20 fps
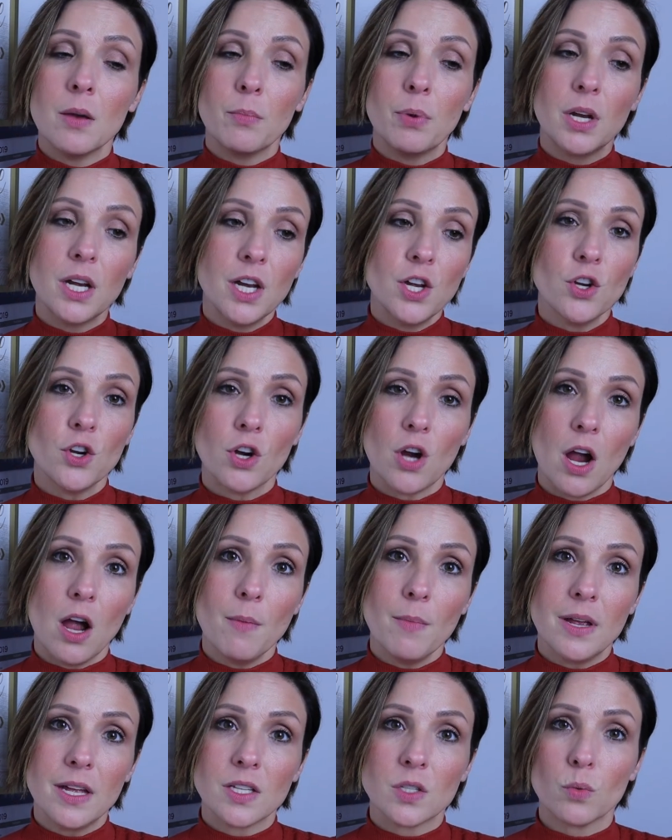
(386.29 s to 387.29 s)
Put it in your
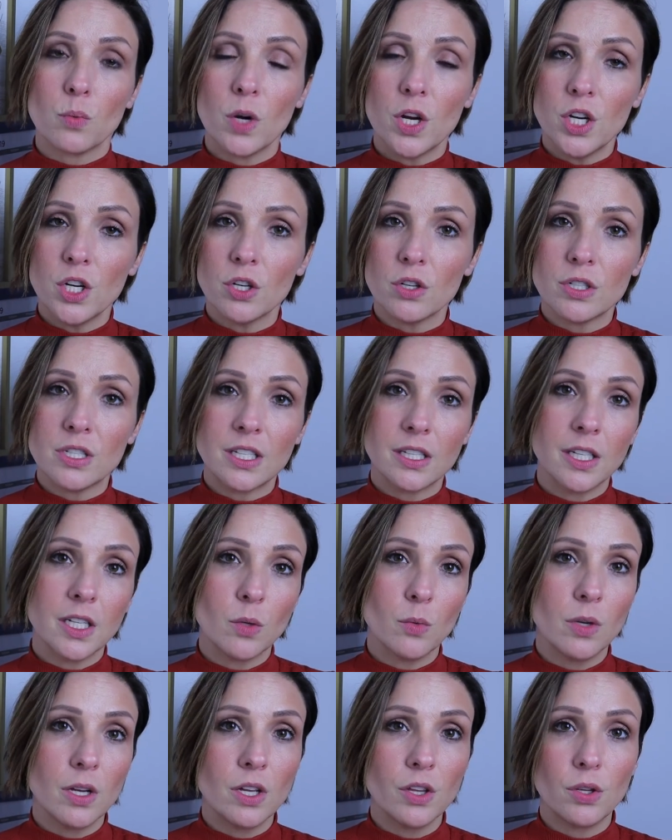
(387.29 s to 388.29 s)
comments, what you're
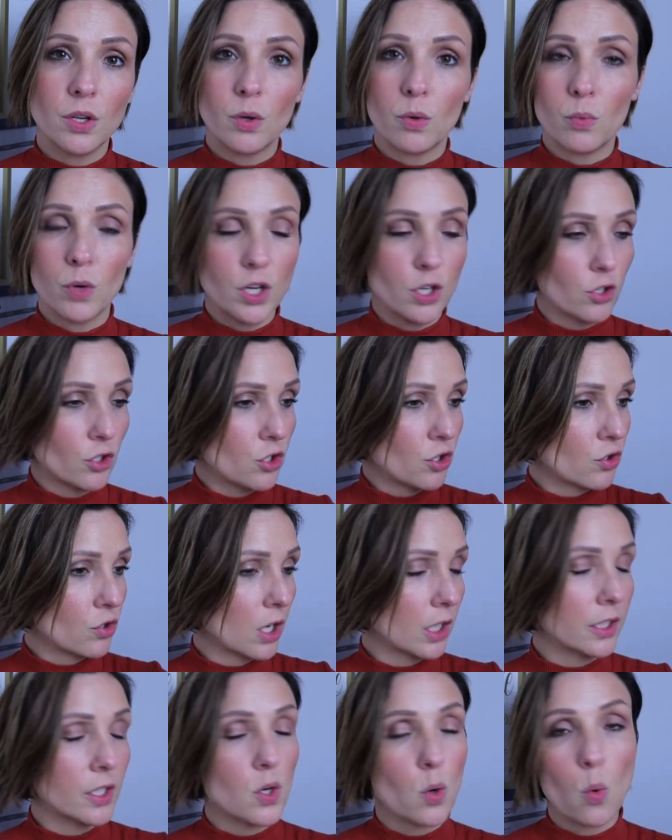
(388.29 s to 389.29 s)
dealing with, what you're
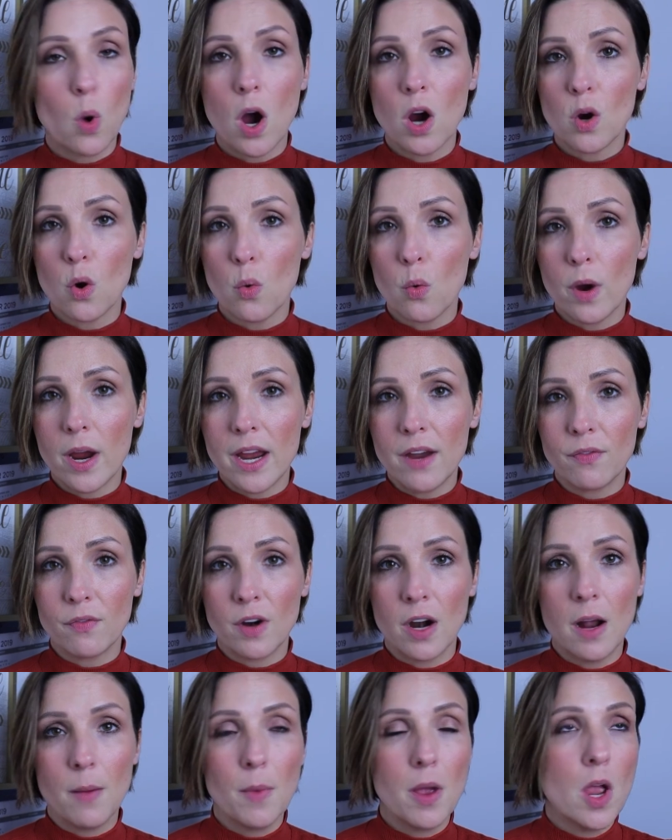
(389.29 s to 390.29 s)
struggling to walk away
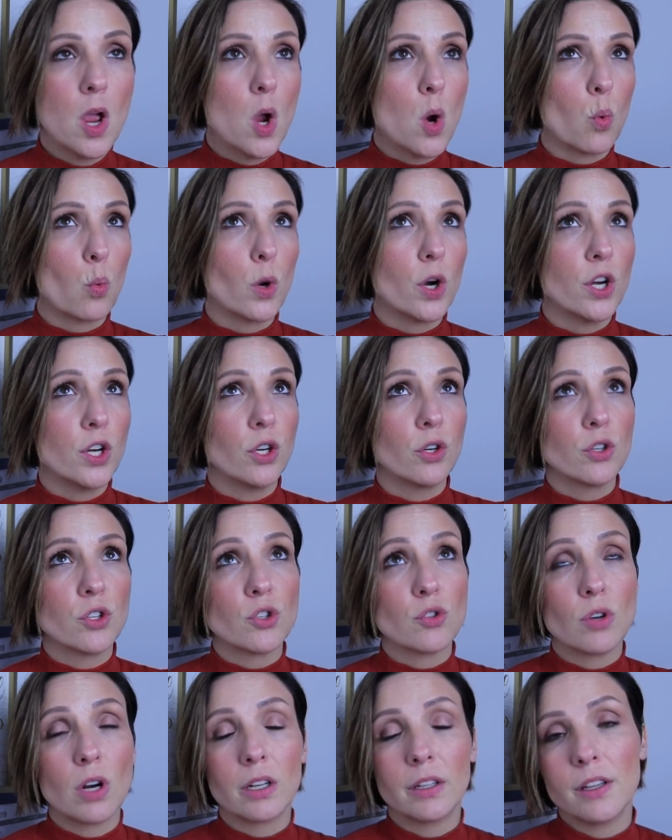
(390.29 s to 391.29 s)
from, where you're
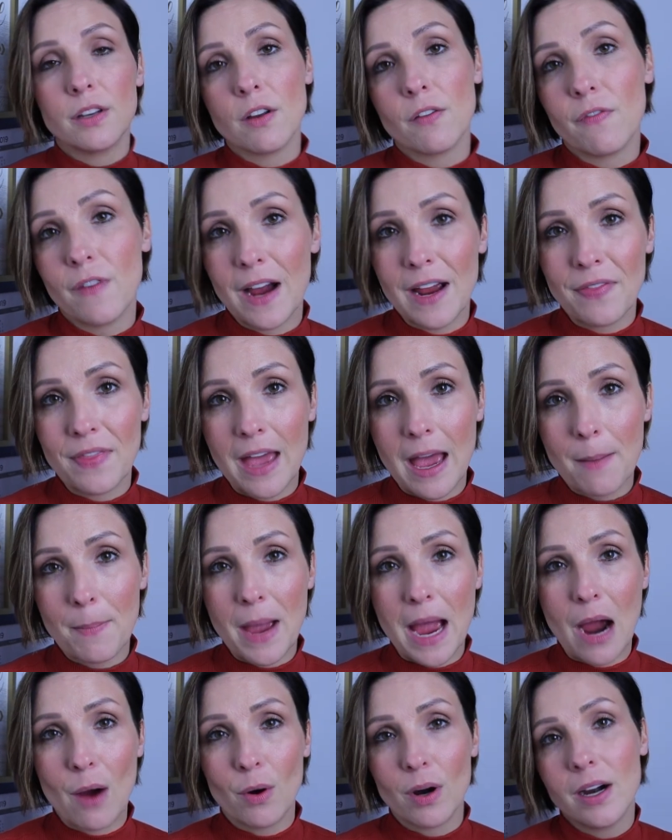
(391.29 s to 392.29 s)
struggling to find that
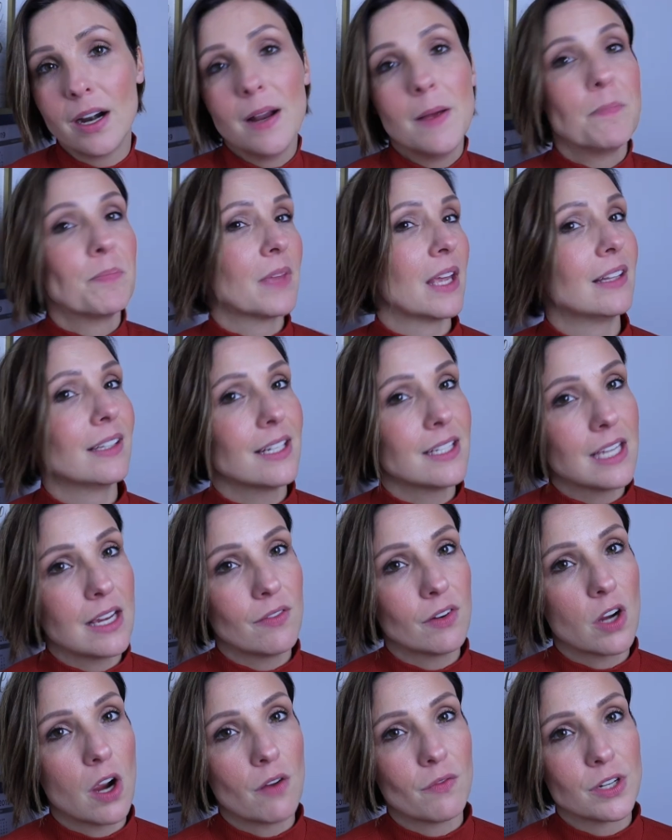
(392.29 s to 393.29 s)
power, and let's
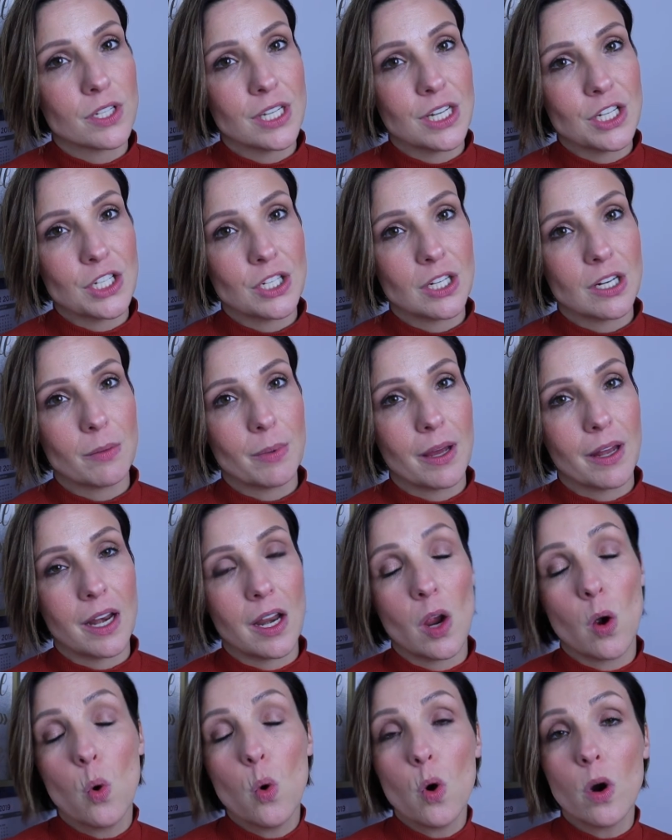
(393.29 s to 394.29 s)
have a conversation about
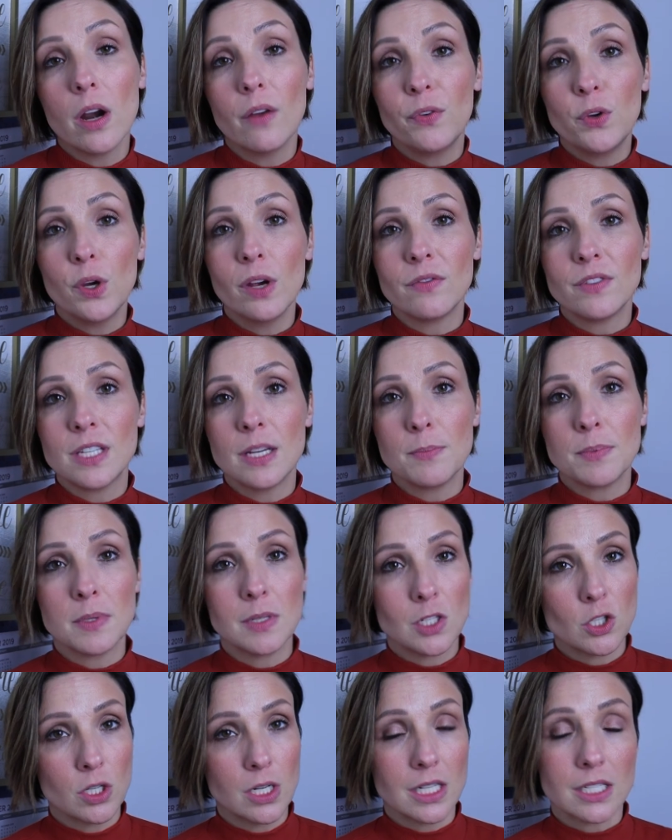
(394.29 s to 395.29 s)
it. Or if you have tips
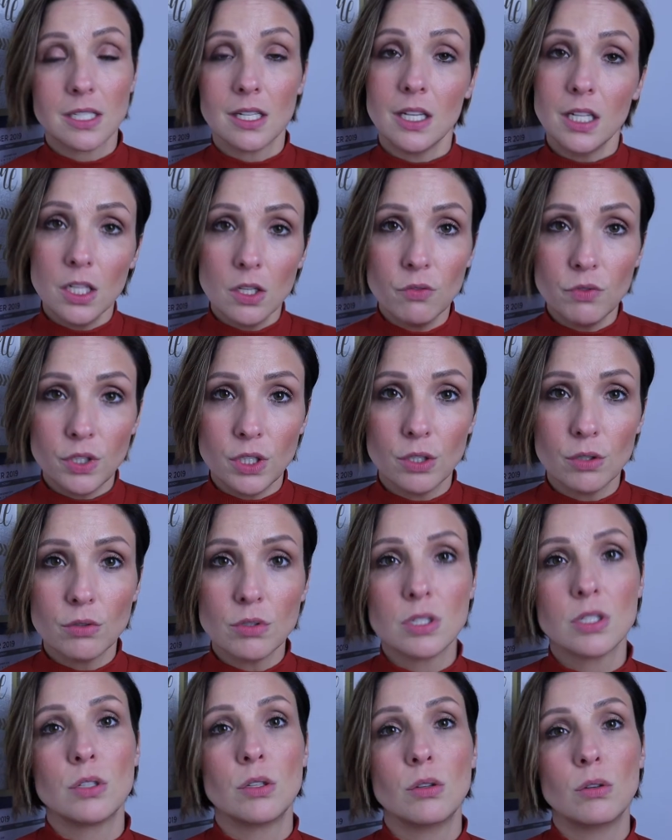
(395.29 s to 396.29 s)
and tricks that you've
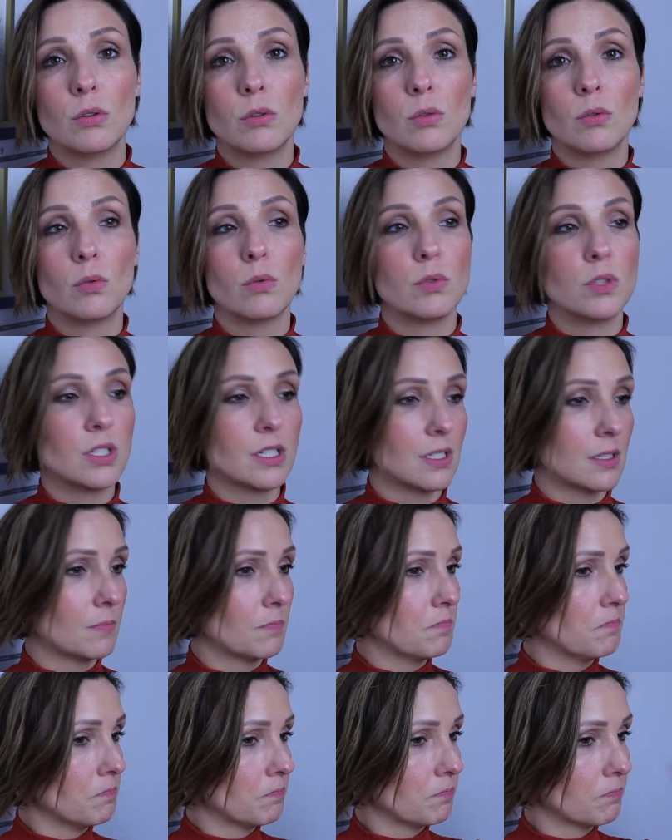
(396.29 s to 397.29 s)
used to just
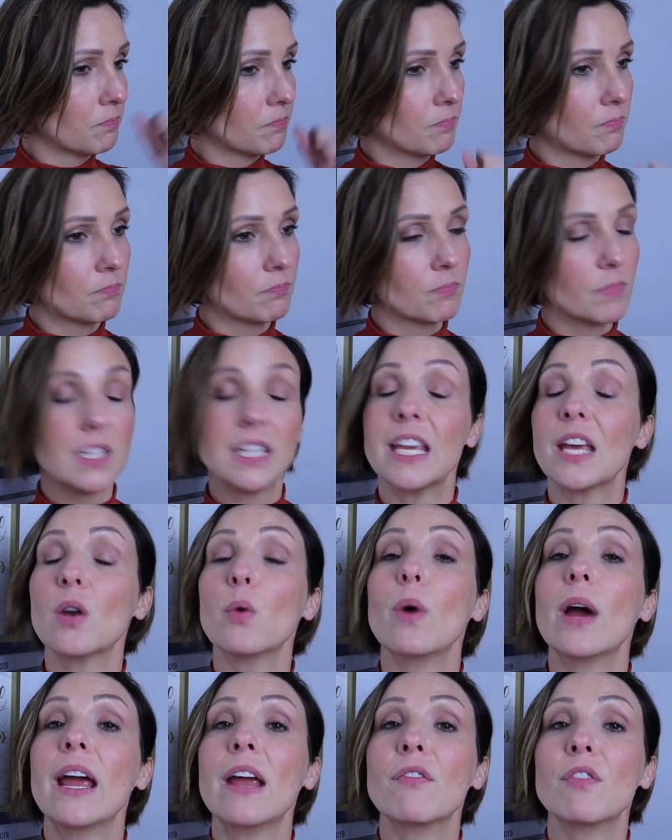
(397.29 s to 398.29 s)
get
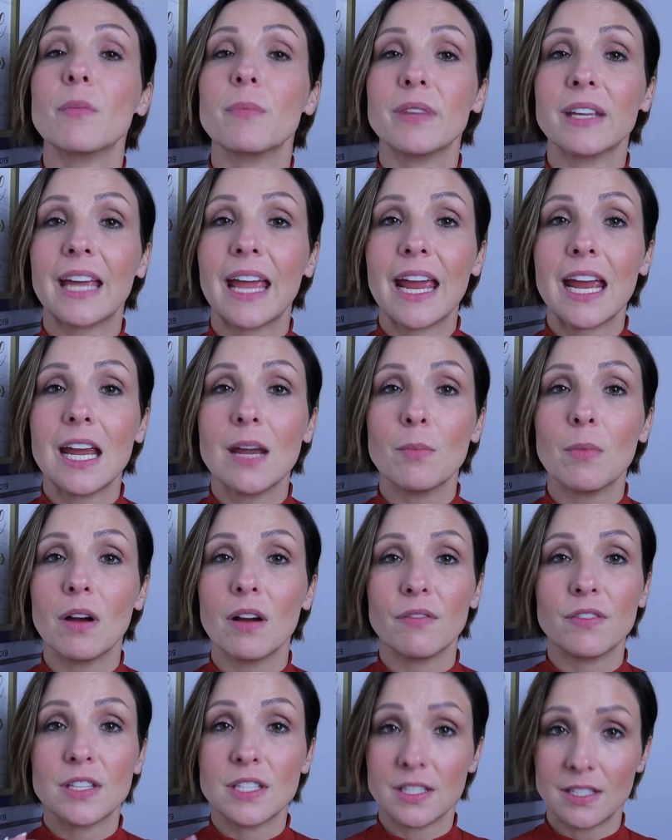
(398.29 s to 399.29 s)
away from the game
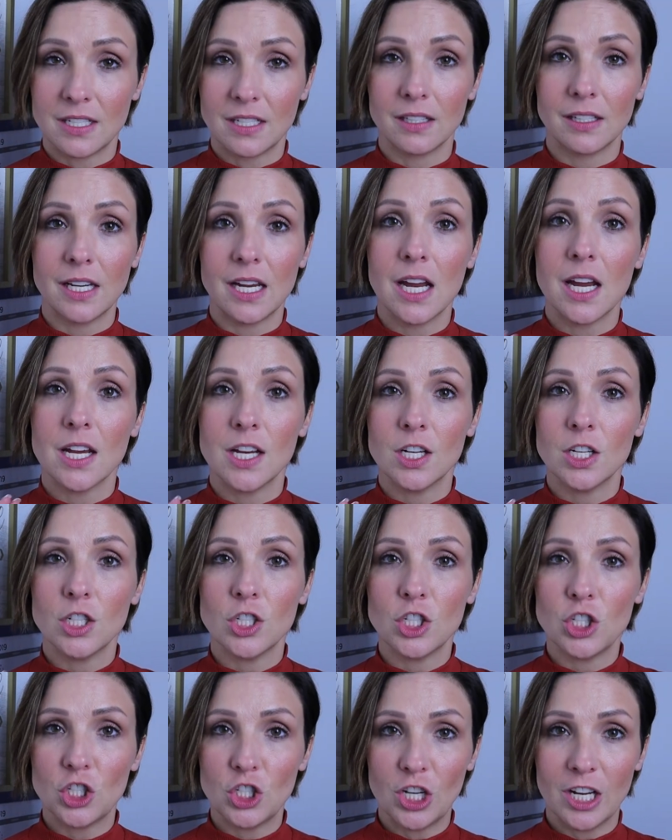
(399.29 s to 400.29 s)
of silly
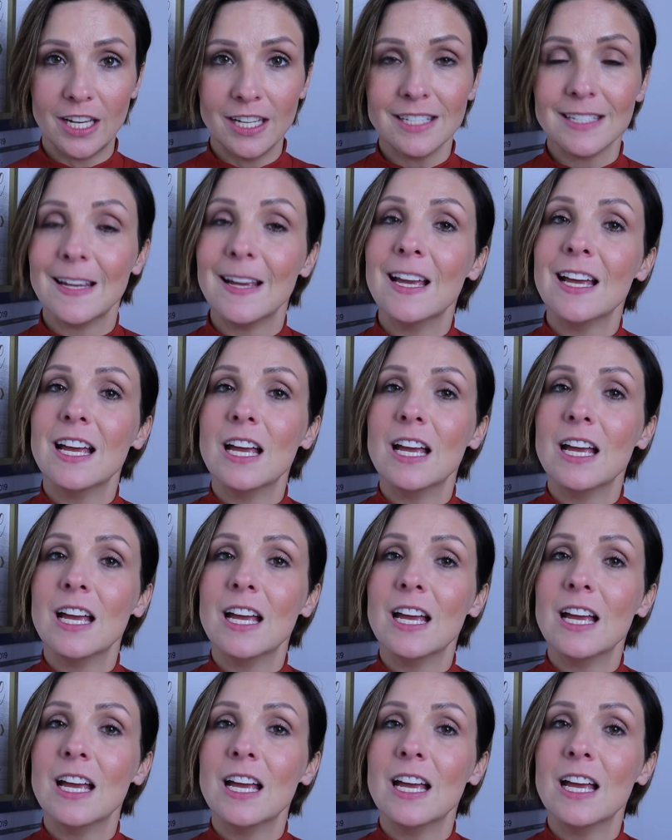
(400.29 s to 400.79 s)
shit.